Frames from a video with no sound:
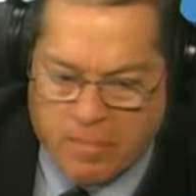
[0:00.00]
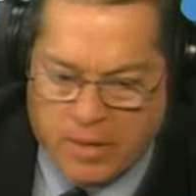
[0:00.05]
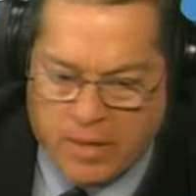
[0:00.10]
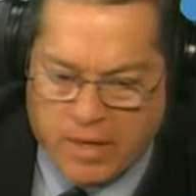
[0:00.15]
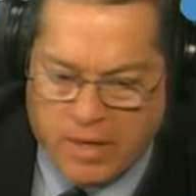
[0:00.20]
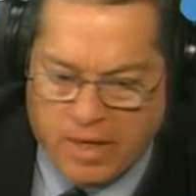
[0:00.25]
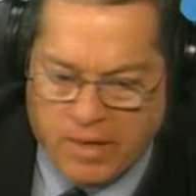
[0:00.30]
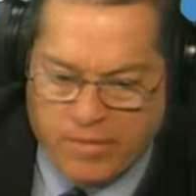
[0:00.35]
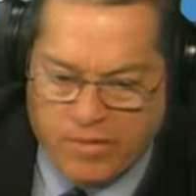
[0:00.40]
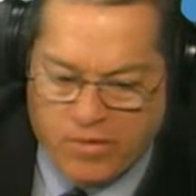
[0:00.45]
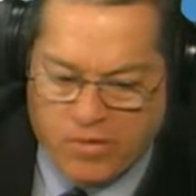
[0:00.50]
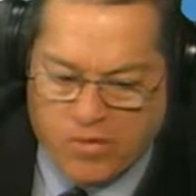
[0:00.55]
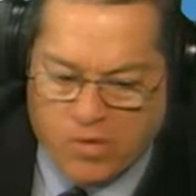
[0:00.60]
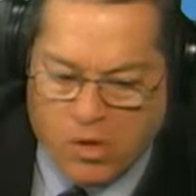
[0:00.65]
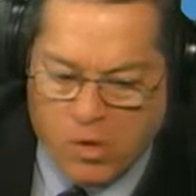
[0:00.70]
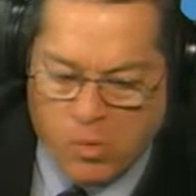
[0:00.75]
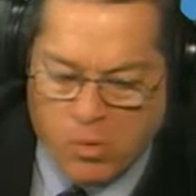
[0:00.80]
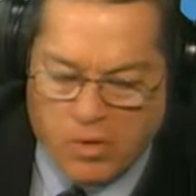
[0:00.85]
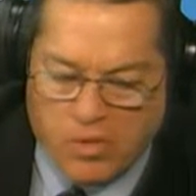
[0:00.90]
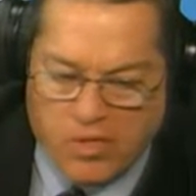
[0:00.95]
But even
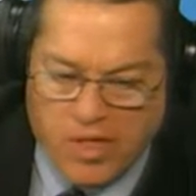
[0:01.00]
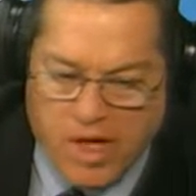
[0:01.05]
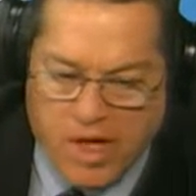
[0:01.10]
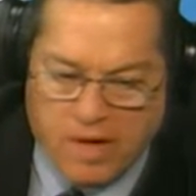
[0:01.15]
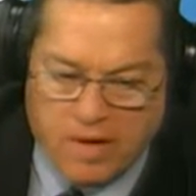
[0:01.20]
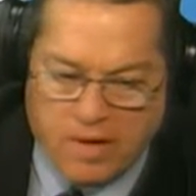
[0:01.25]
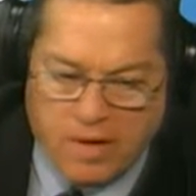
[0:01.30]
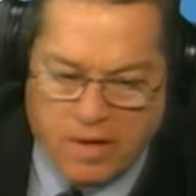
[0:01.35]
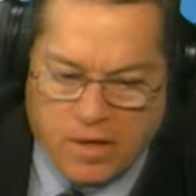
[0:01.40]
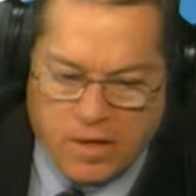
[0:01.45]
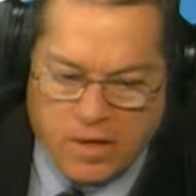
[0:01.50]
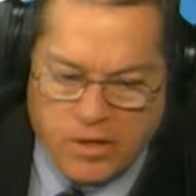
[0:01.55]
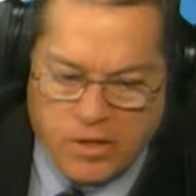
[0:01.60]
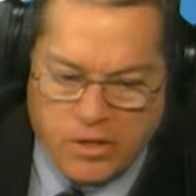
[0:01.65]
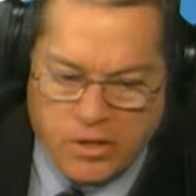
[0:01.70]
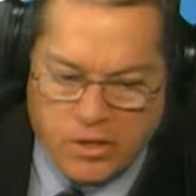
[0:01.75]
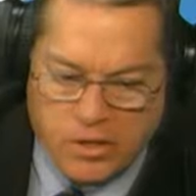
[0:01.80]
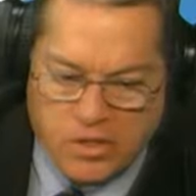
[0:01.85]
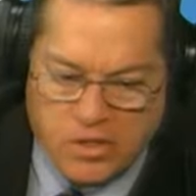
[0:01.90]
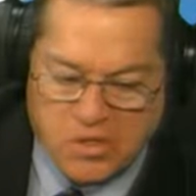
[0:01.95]
so, with that,
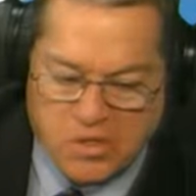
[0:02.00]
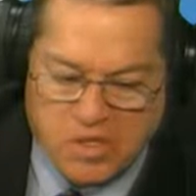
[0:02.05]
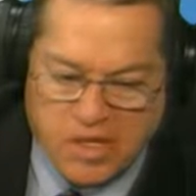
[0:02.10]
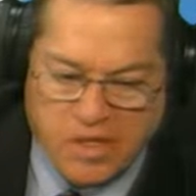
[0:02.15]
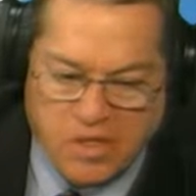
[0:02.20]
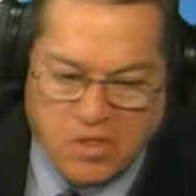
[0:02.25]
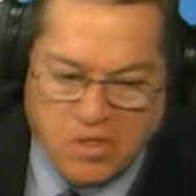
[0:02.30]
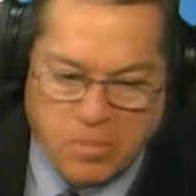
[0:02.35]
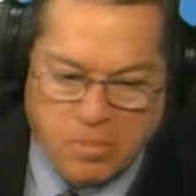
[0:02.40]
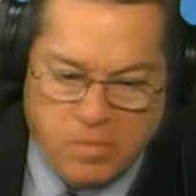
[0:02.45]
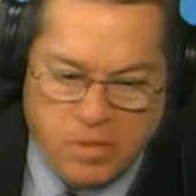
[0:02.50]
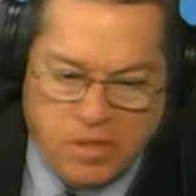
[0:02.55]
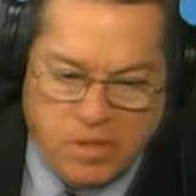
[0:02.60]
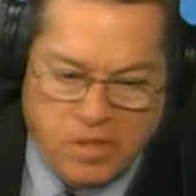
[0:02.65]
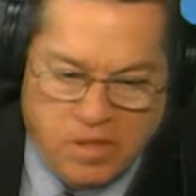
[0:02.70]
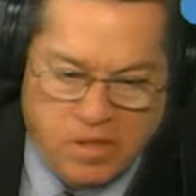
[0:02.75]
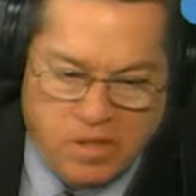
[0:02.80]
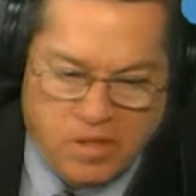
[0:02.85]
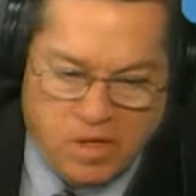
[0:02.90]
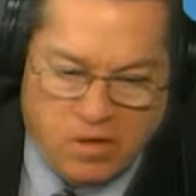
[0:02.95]
there's tens of
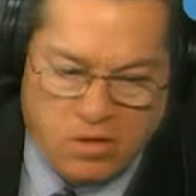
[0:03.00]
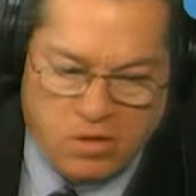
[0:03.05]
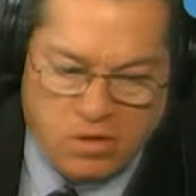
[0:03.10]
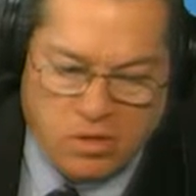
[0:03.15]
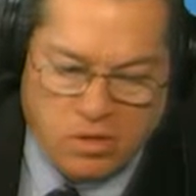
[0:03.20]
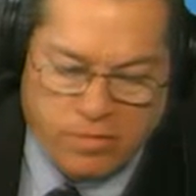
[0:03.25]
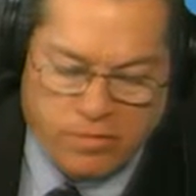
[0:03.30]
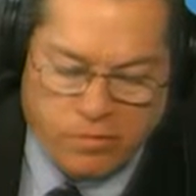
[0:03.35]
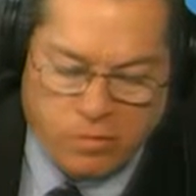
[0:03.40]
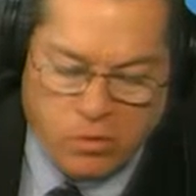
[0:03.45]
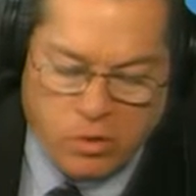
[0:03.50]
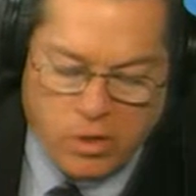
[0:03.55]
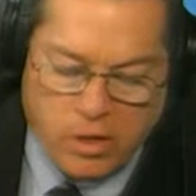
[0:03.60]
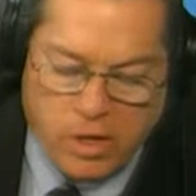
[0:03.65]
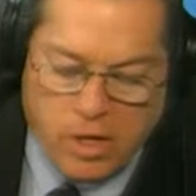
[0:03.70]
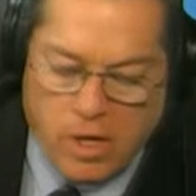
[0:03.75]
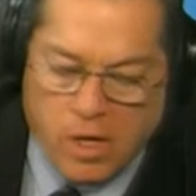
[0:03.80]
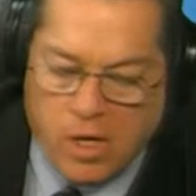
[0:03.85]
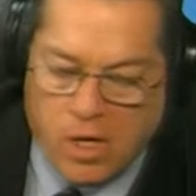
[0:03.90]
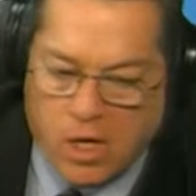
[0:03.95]
millions of dollars of fraud
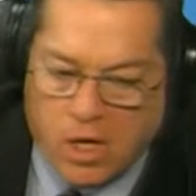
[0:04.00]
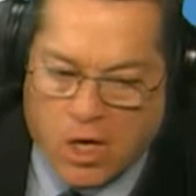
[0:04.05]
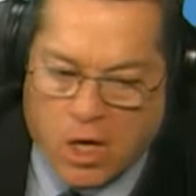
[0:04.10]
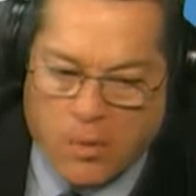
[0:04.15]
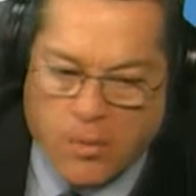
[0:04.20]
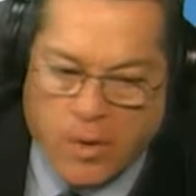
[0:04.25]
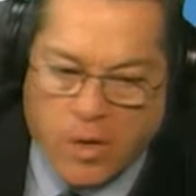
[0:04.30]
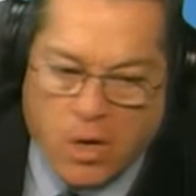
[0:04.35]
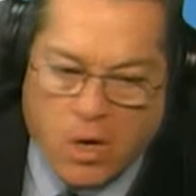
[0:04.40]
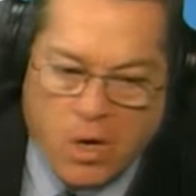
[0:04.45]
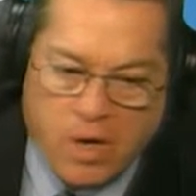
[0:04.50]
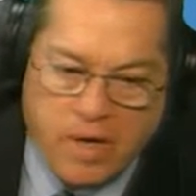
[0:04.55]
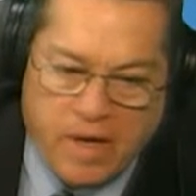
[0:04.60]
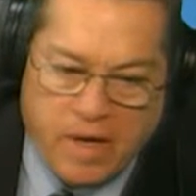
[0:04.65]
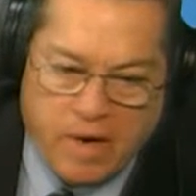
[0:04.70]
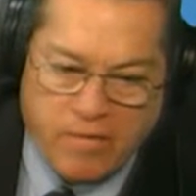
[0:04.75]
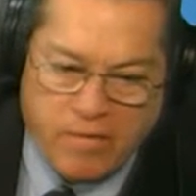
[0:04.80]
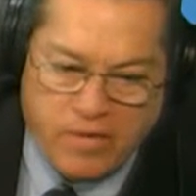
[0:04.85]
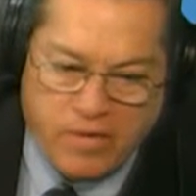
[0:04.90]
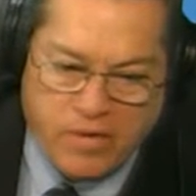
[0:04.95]
going on
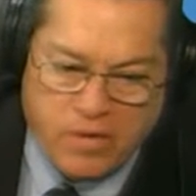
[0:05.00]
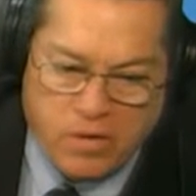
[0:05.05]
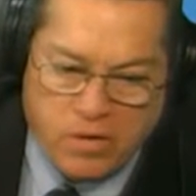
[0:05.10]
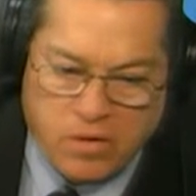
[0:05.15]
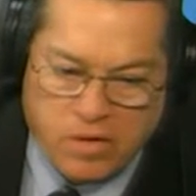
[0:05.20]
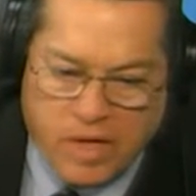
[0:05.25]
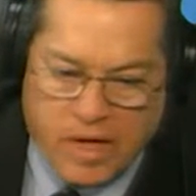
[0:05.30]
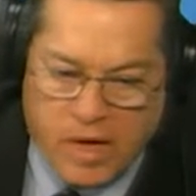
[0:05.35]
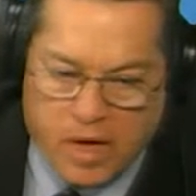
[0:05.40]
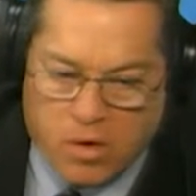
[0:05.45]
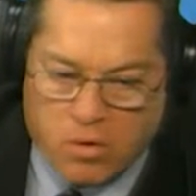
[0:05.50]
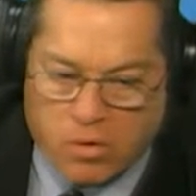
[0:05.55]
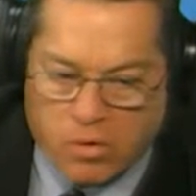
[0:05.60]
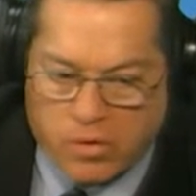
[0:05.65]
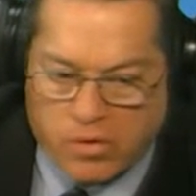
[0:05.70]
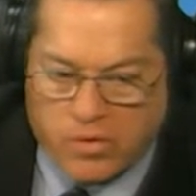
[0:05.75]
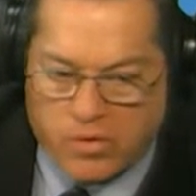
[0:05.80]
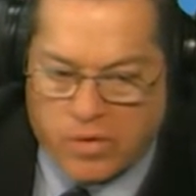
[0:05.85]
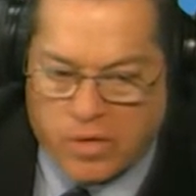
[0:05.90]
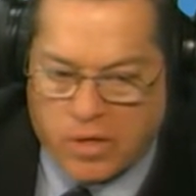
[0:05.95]
every single day
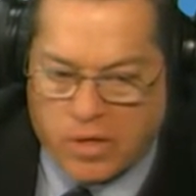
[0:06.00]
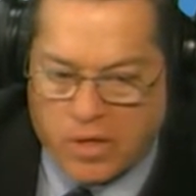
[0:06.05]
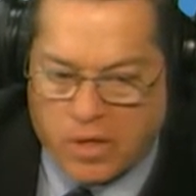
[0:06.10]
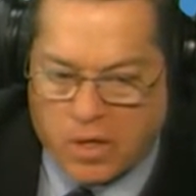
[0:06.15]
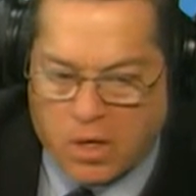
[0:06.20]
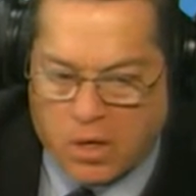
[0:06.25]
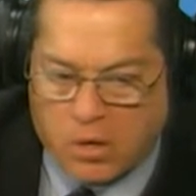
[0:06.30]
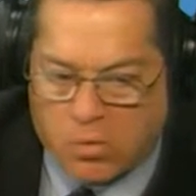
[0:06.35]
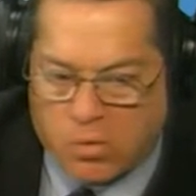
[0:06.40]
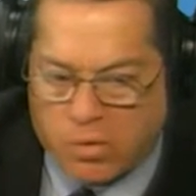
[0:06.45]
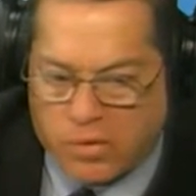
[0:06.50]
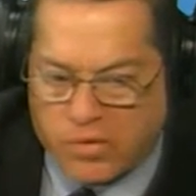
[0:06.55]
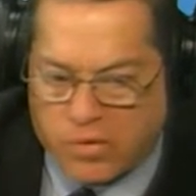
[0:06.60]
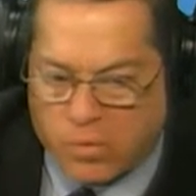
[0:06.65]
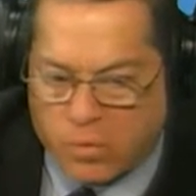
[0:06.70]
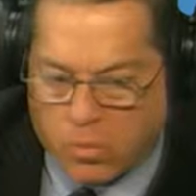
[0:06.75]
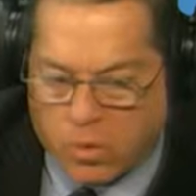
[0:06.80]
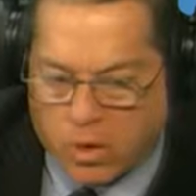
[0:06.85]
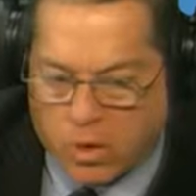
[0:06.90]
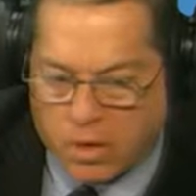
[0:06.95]
across the
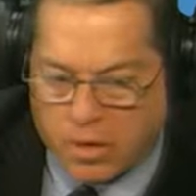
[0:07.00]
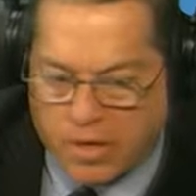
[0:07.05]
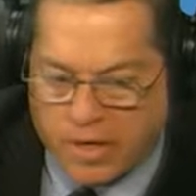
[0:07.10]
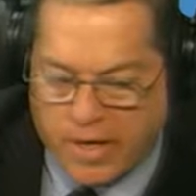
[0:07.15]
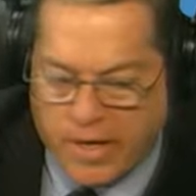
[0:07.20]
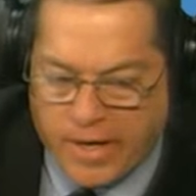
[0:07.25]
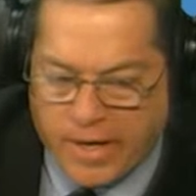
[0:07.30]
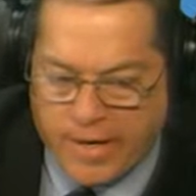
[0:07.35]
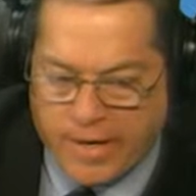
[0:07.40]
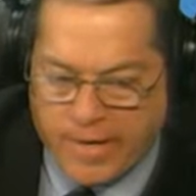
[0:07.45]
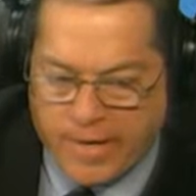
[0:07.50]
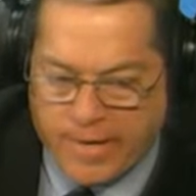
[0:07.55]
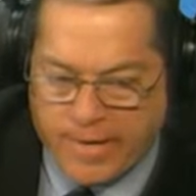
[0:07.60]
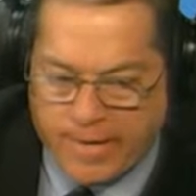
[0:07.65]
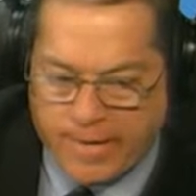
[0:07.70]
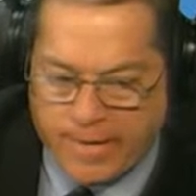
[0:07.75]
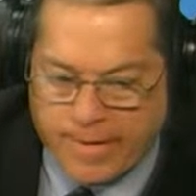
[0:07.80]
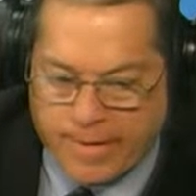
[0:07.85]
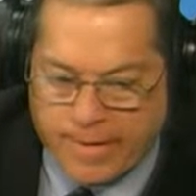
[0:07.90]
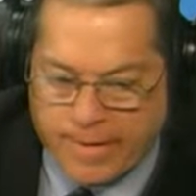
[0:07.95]
world,
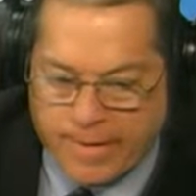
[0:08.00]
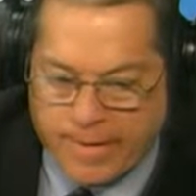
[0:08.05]
and